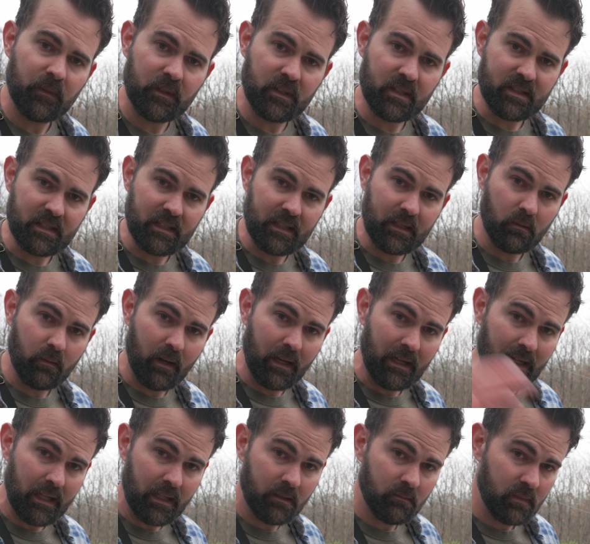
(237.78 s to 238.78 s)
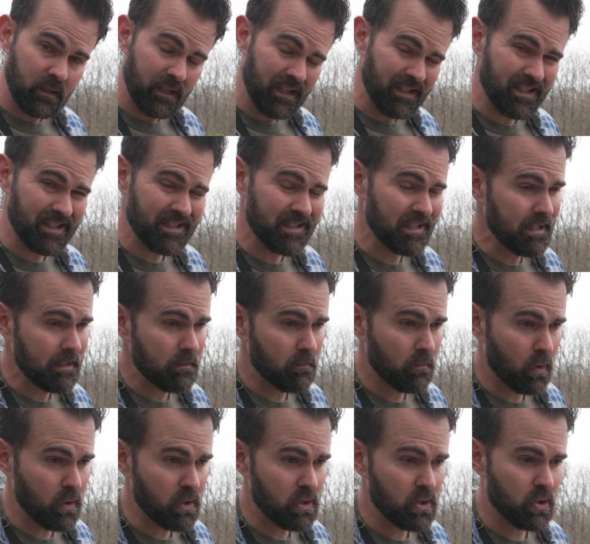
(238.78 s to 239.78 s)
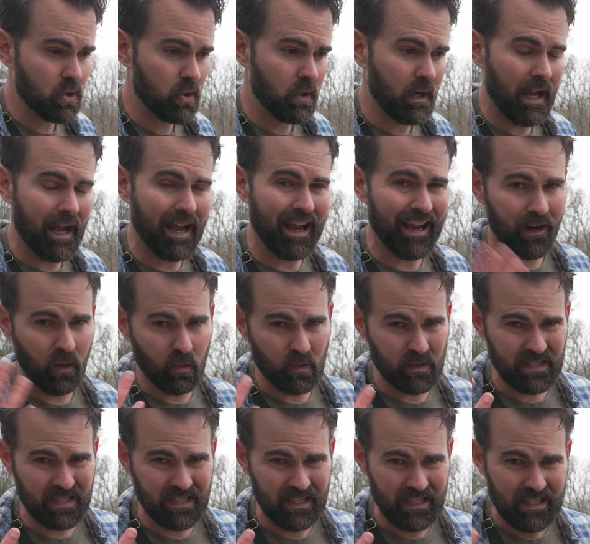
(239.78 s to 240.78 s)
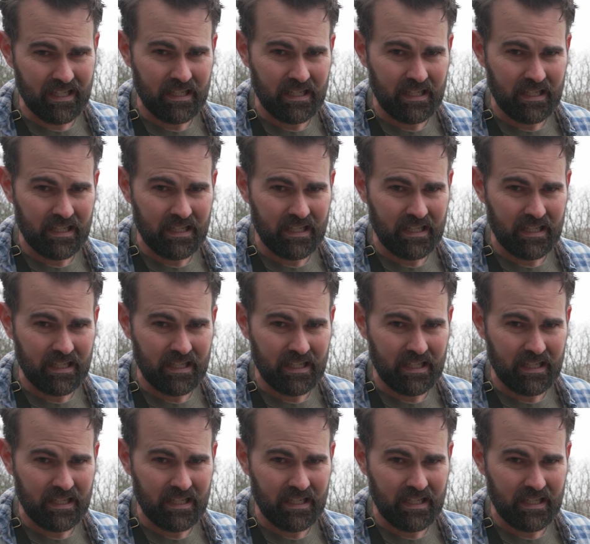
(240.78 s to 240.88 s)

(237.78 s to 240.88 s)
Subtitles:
doesn't let rain in and doesn't let moisture out.